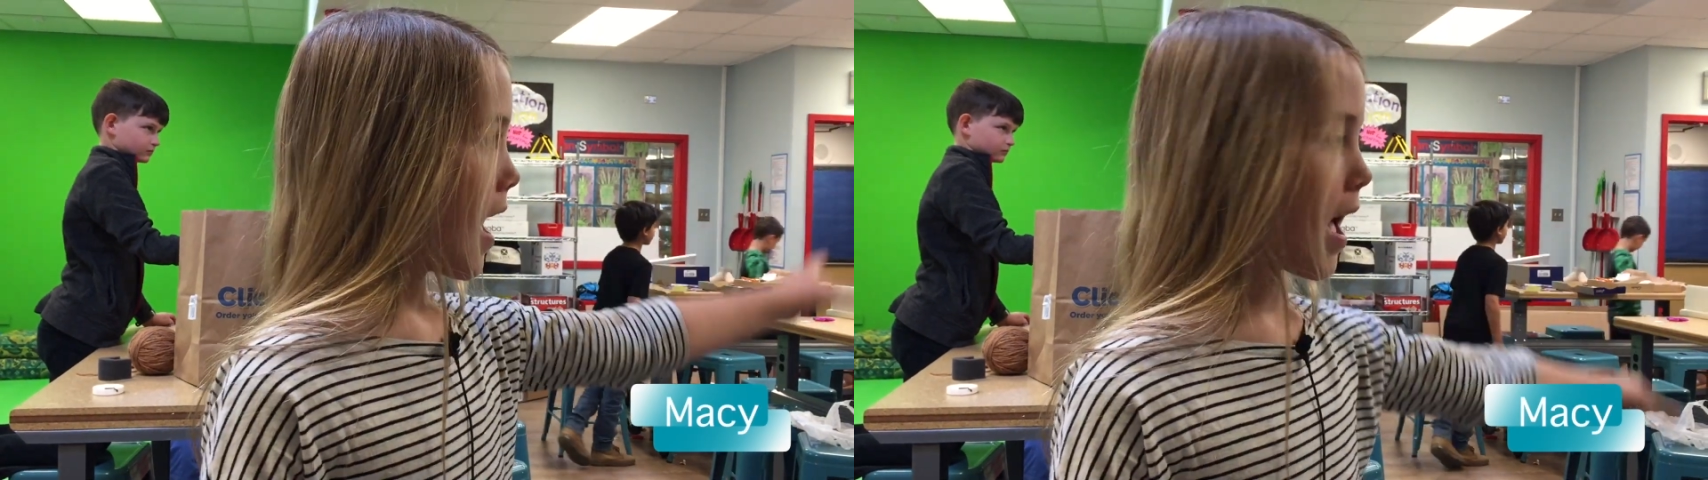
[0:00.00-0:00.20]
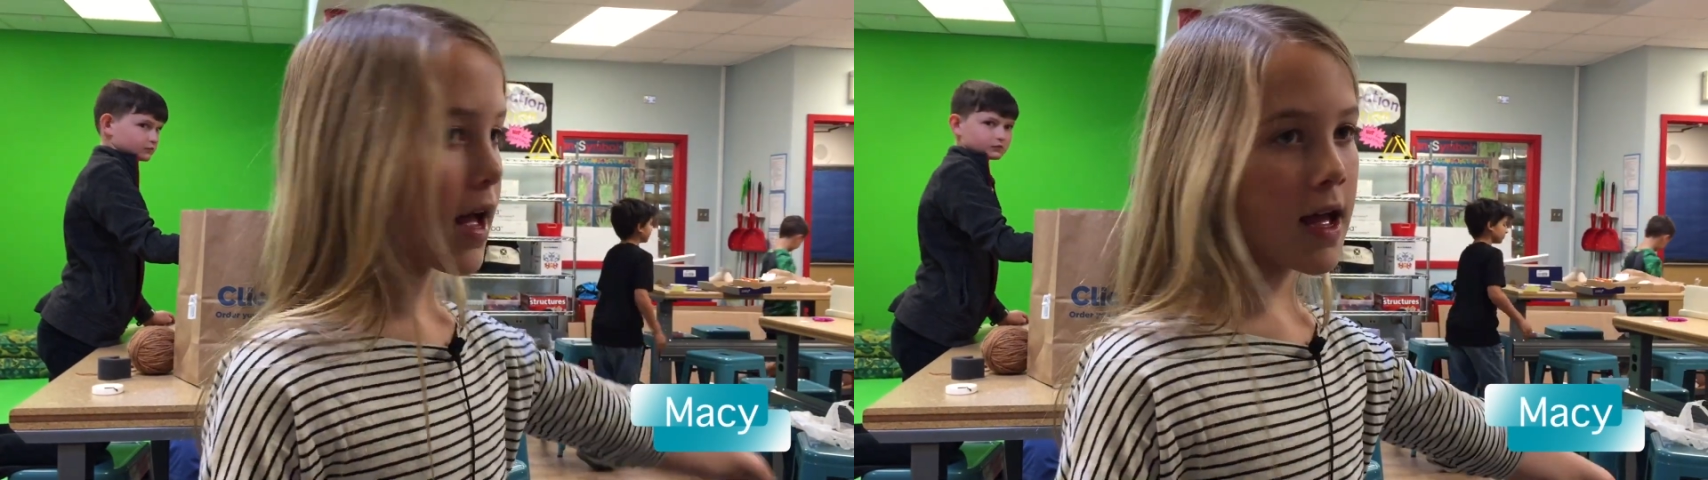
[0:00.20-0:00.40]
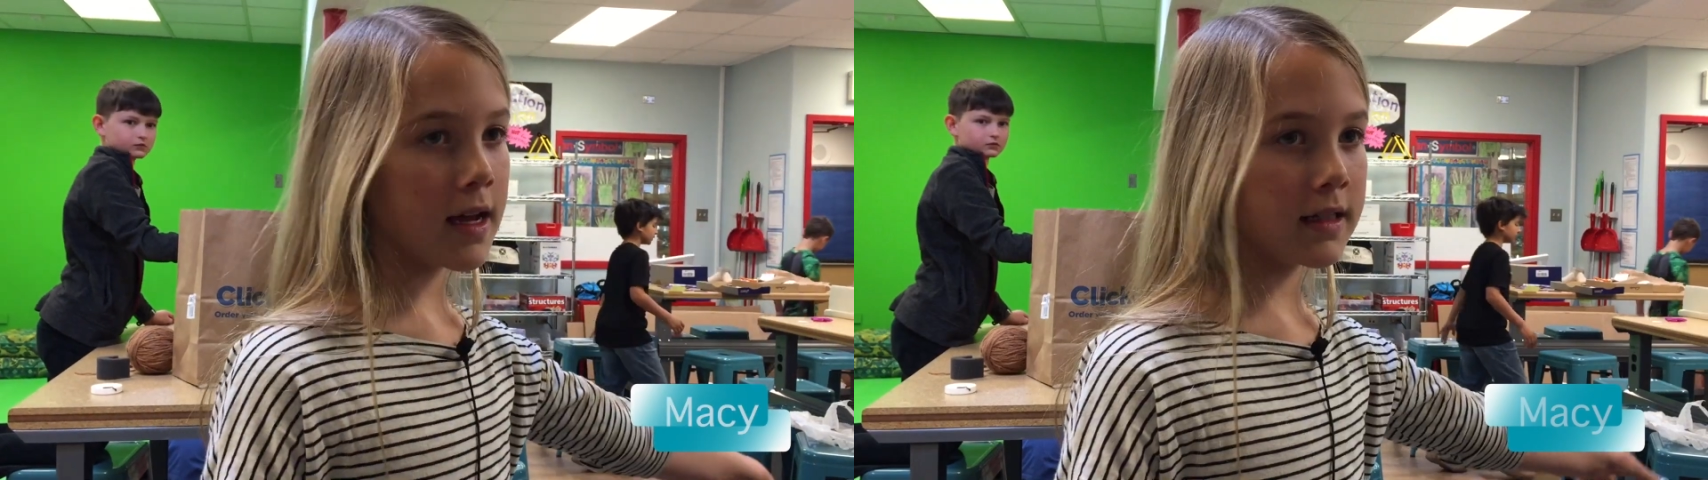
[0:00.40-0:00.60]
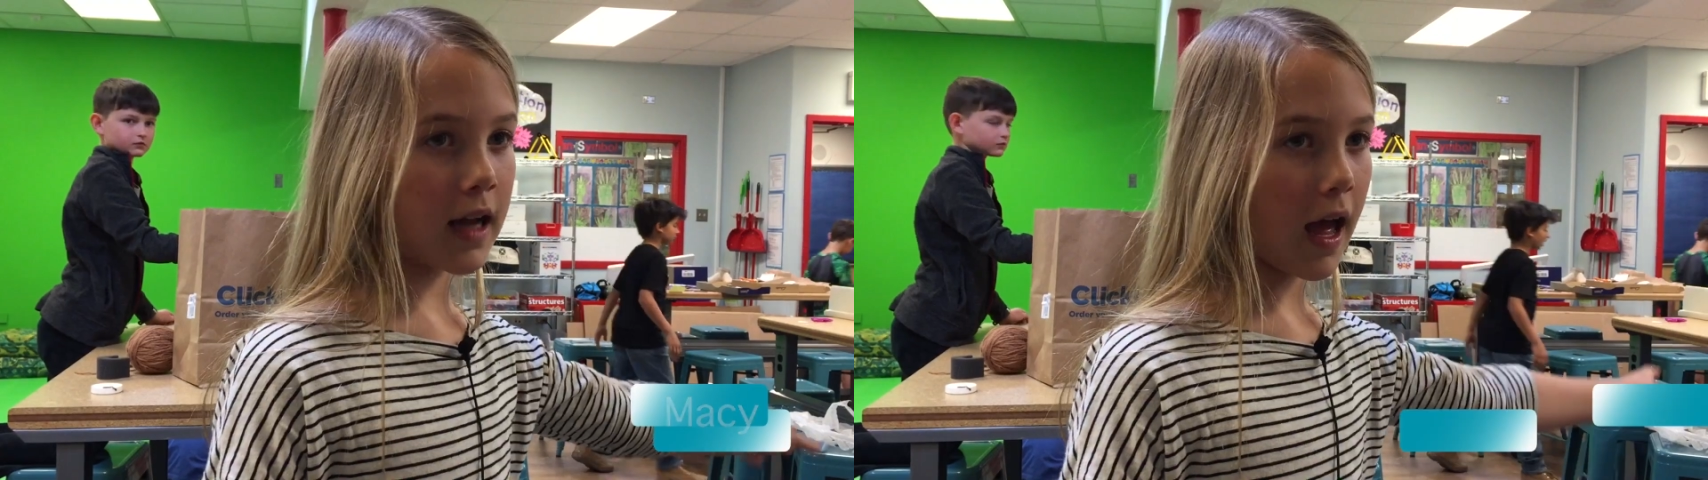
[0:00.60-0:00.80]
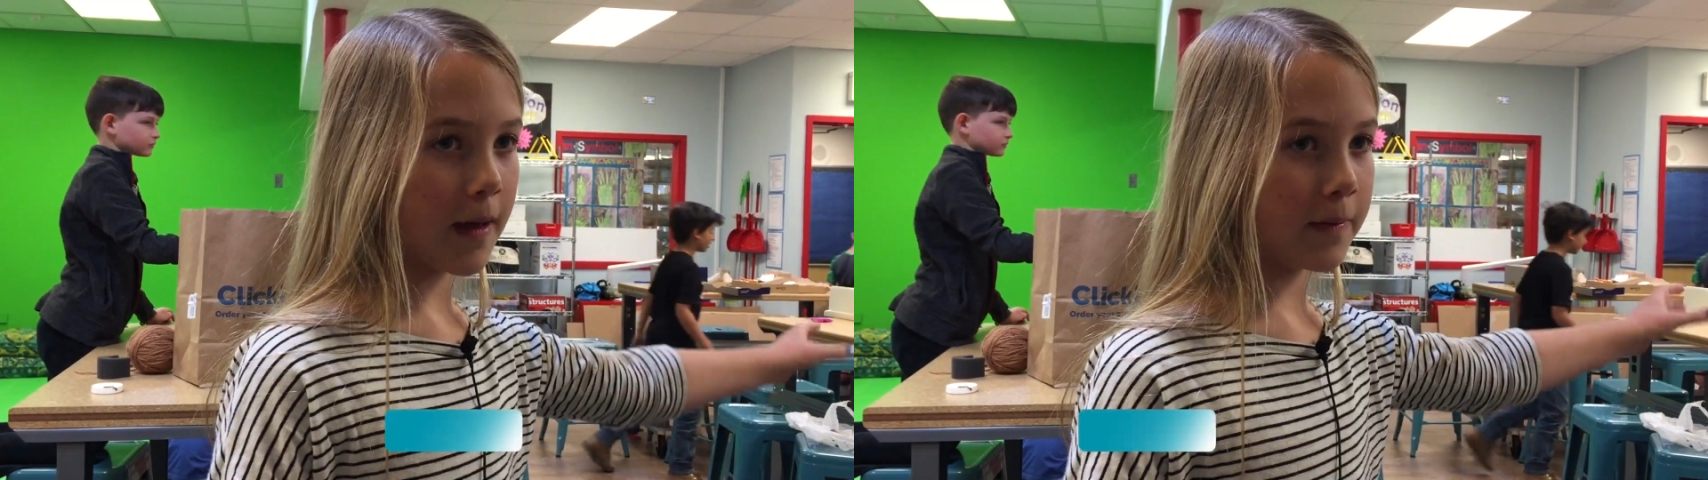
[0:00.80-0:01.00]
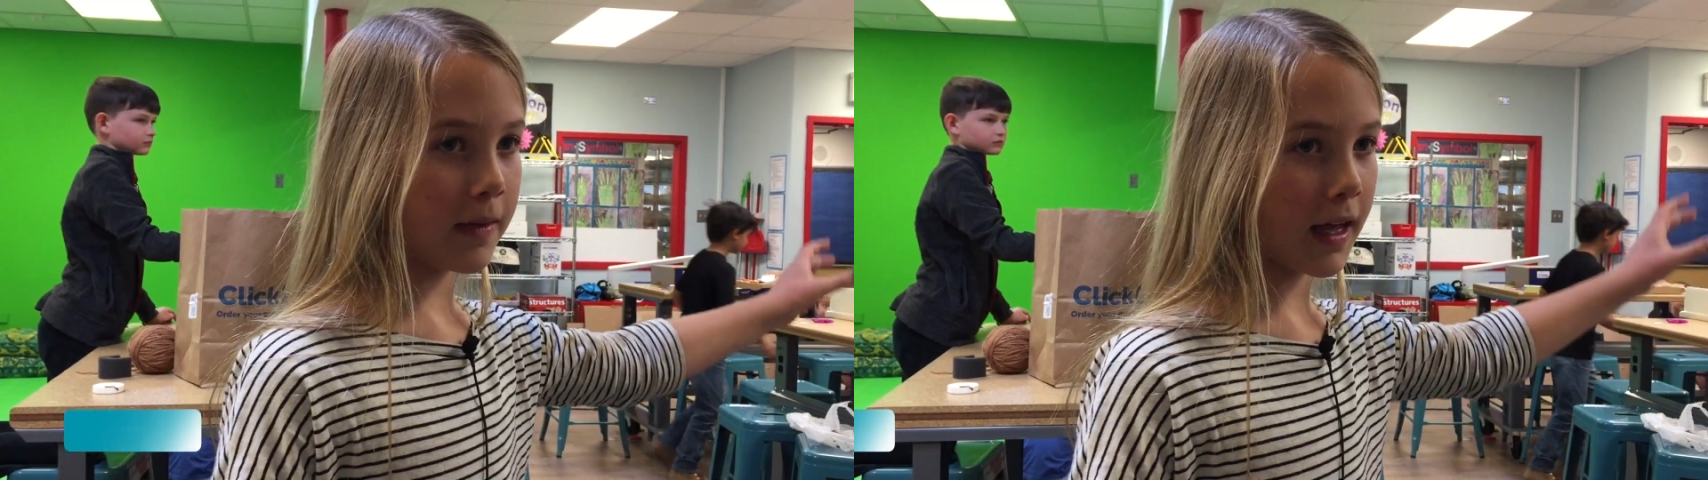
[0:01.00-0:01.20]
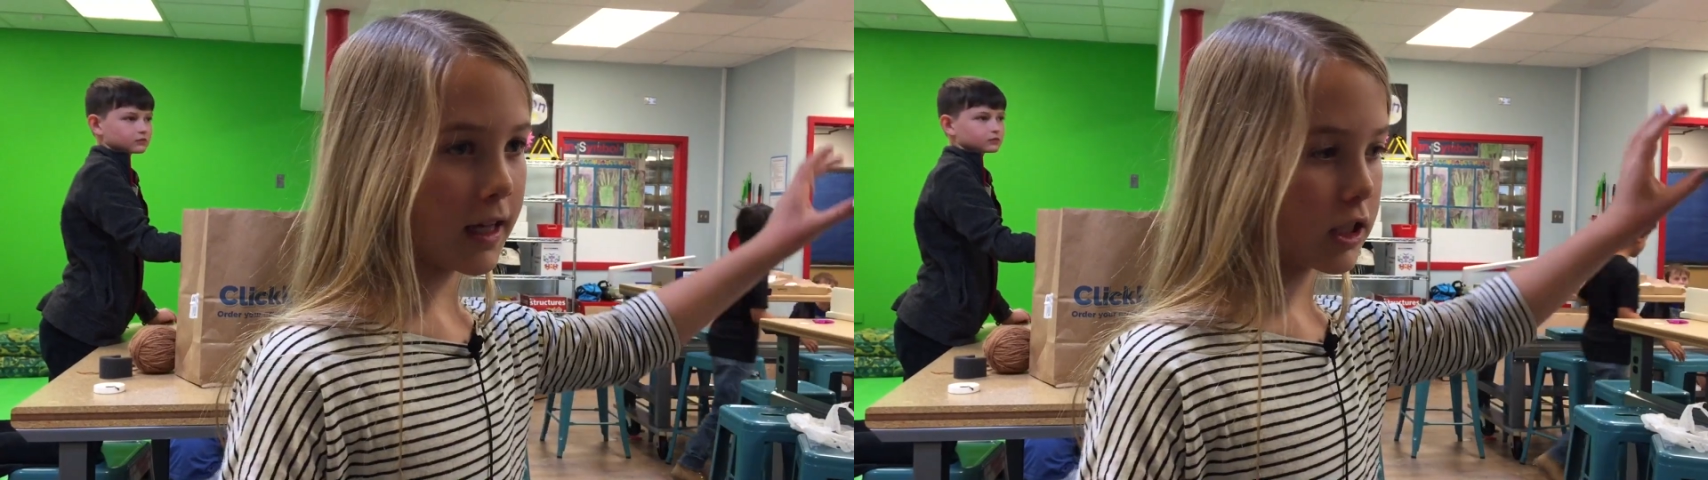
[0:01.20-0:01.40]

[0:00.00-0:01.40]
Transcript: and I'm like